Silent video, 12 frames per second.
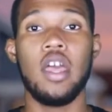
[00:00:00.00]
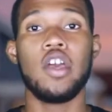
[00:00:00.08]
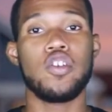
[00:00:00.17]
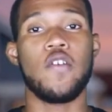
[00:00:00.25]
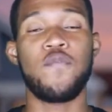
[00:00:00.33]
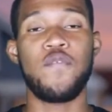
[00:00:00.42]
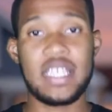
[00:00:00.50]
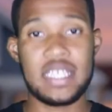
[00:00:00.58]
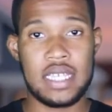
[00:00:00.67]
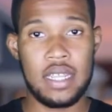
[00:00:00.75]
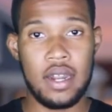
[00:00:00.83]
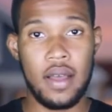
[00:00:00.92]
You're
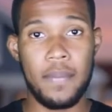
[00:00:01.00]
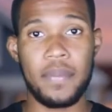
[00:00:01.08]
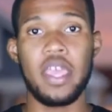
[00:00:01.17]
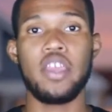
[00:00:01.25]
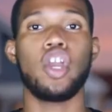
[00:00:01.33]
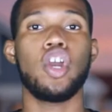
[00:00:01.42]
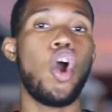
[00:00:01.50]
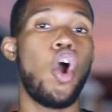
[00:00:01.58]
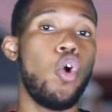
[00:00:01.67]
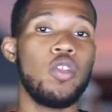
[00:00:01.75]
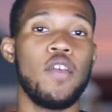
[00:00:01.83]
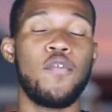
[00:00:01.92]
fixing it up, you're going to
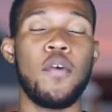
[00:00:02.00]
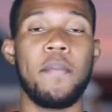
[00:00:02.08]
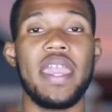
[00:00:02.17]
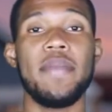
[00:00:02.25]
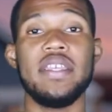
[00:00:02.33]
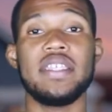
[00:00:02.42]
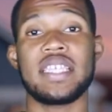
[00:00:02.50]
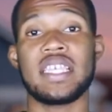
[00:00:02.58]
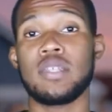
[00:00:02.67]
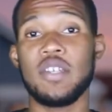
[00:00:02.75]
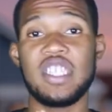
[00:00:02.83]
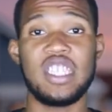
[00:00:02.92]
hold it for maybe 6
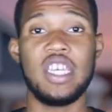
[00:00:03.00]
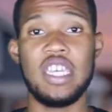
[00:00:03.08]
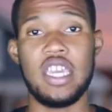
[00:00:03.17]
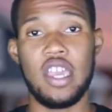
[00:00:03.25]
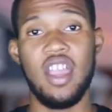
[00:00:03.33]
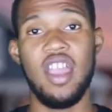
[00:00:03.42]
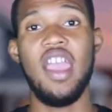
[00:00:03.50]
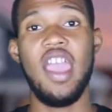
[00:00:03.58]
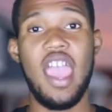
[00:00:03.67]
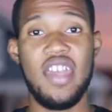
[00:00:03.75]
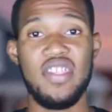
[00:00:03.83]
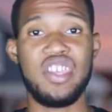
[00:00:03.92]
months to a year,
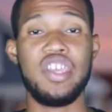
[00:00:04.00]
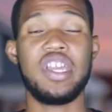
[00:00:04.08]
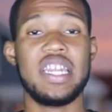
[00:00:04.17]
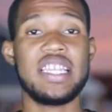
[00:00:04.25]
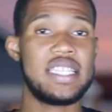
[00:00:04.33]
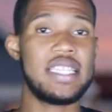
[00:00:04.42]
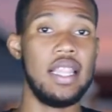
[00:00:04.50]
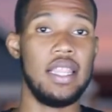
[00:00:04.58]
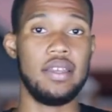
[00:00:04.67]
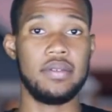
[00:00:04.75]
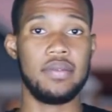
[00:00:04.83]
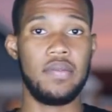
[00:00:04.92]
and then you're going to sell
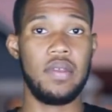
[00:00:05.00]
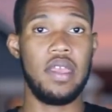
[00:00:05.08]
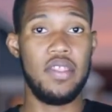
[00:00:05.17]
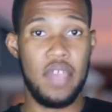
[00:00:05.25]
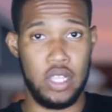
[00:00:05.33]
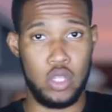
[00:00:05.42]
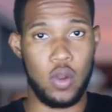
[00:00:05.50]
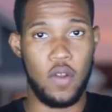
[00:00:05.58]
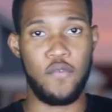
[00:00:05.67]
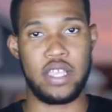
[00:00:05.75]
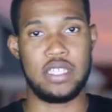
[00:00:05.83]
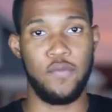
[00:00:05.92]
it. That's what a
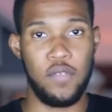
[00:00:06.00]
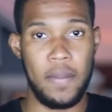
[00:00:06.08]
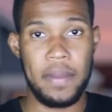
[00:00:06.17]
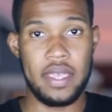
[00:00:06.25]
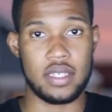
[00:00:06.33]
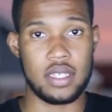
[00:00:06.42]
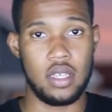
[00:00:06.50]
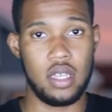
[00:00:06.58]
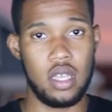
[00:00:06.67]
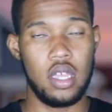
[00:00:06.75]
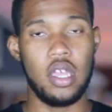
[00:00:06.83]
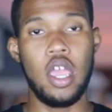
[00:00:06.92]
fix and flip is.
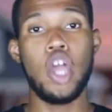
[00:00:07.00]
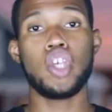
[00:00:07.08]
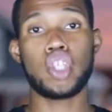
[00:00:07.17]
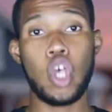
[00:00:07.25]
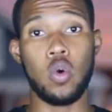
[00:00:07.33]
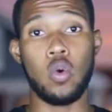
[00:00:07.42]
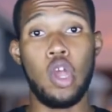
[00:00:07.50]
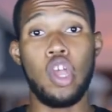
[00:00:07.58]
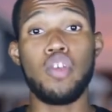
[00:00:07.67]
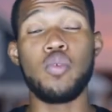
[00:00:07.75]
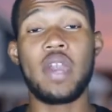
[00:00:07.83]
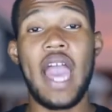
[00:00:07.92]
So,
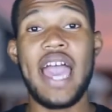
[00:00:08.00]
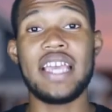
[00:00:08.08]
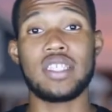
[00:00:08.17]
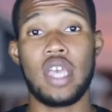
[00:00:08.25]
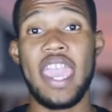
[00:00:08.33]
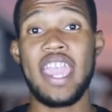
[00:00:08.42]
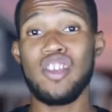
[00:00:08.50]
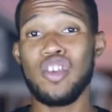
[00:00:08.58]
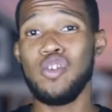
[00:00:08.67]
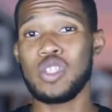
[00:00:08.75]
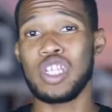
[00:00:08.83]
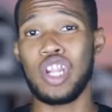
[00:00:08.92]
you guys, and you're
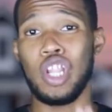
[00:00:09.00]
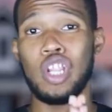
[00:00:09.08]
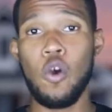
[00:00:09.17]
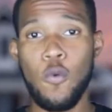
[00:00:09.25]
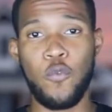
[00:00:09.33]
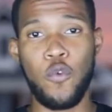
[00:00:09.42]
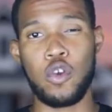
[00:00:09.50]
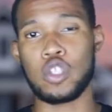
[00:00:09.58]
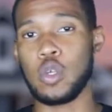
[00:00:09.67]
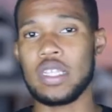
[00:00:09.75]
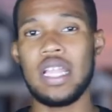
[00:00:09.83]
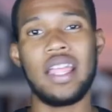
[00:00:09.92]
using a loan for it, so
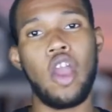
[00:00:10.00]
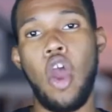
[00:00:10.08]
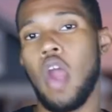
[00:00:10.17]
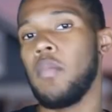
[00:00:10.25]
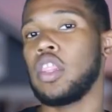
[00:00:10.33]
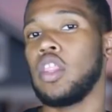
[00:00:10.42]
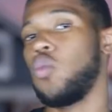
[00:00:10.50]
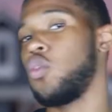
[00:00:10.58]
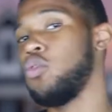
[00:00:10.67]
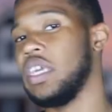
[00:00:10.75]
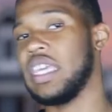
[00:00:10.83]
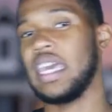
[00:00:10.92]
it's not like a hard money loan where you
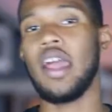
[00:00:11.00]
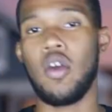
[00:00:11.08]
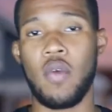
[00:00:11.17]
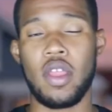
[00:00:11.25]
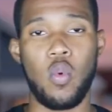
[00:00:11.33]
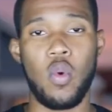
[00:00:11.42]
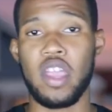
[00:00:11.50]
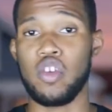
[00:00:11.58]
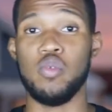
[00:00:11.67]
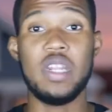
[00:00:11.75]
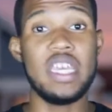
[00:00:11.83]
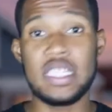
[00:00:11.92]
can get out right away, you
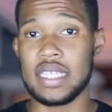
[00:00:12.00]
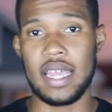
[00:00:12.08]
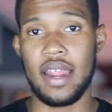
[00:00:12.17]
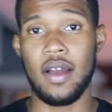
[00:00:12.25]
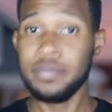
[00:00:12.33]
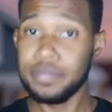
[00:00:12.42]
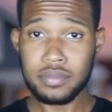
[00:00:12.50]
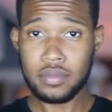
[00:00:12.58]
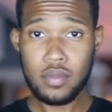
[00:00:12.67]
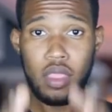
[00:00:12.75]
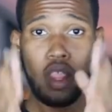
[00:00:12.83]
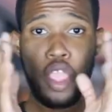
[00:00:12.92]
need out.
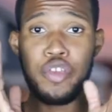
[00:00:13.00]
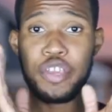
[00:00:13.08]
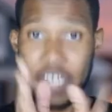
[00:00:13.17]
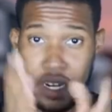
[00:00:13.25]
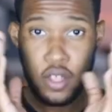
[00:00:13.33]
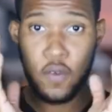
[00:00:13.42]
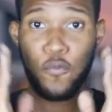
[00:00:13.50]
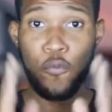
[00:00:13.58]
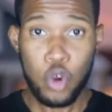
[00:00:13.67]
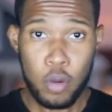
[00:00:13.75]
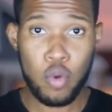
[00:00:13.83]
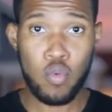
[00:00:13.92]
You're getting an
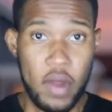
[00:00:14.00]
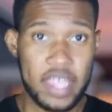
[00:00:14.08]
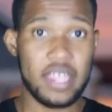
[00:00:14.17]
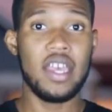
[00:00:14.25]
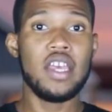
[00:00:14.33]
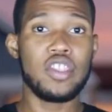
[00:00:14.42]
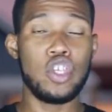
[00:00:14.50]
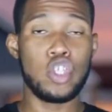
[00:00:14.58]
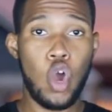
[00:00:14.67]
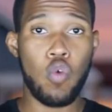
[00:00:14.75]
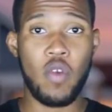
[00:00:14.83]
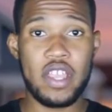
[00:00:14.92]
affordable rate. These
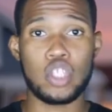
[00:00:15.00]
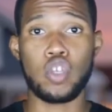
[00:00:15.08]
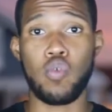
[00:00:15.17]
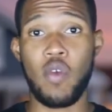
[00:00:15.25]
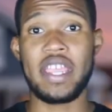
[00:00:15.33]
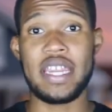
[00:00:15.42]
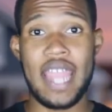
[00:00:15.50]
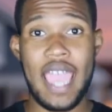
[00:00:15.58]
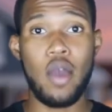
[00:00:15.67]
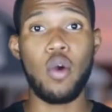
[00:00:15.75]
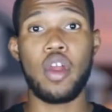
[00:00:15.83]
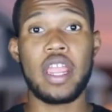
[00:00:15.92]
rates right
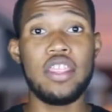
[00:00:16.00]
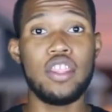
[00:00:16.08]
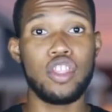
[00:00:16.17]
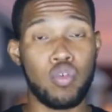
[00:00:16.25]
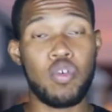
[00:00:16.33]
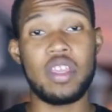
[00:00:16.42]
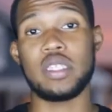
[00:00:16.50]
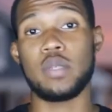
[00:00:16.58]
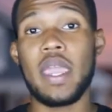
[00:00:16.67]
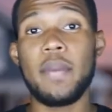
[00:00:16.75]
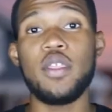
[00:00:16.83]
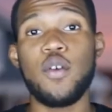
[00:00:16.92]
now are in the 3s,
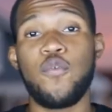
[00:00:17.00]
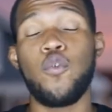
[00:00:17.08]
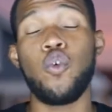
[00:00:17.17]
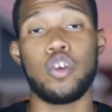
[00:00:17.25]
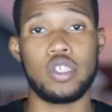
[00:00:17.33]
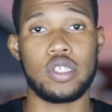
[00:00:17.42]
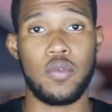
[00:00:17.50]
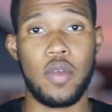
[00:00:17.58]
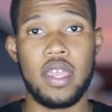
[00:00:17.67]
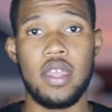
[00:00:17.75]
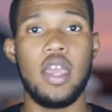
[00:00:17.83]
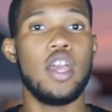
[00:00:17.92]
maybe the 4s,
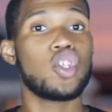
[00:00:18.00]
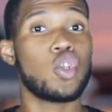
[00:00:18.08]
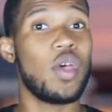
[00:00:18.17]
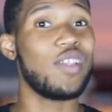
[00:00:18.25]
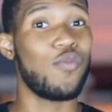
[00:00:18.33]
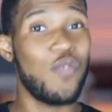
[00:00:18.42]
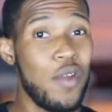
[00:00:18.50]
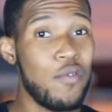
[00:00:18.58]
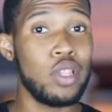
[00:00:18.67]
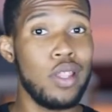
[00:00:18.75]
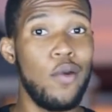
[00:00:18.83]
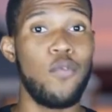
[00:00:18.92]
right? So that's very
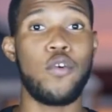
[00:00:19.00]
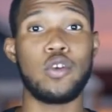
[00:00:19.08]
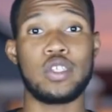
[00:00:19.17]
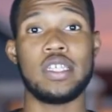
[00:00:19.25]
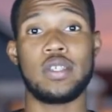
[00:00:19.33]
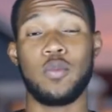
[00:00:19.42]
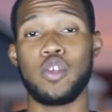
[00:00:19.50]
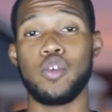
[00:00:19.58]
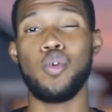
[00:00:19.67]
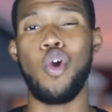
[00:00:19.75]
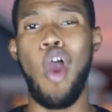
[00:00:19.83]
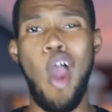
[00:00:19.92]
low versus when you
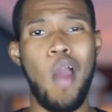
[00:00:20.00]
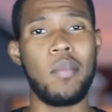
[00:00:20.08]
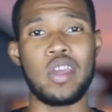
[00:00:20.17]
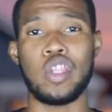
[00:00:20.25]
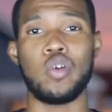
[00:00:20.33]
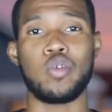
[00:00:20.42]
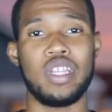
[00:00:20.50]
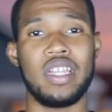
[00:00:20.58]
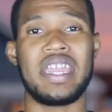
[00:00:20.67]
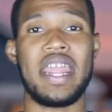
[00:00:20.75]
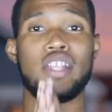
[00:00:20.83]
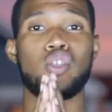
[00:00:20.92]
do a hard money loan, you're
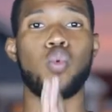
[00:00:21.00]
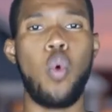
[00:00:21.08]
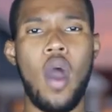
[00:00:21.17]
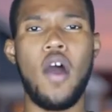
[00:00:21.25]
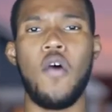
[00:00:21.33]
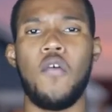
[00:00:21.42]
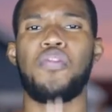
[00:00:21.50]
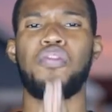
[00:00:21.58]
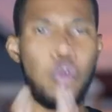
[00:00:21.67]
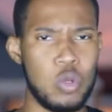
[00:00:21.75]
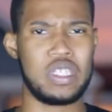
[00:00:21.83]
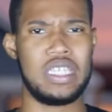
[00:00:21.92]
looking at 12,
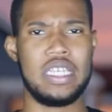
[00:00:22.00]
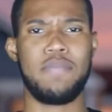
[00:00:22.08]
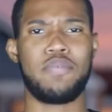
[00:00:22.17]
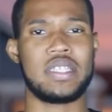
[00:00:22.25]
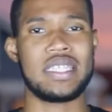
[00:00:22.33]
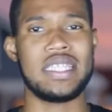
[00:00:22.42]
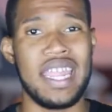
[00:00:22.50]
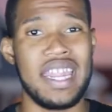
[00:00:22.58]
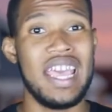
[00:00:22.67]
13%.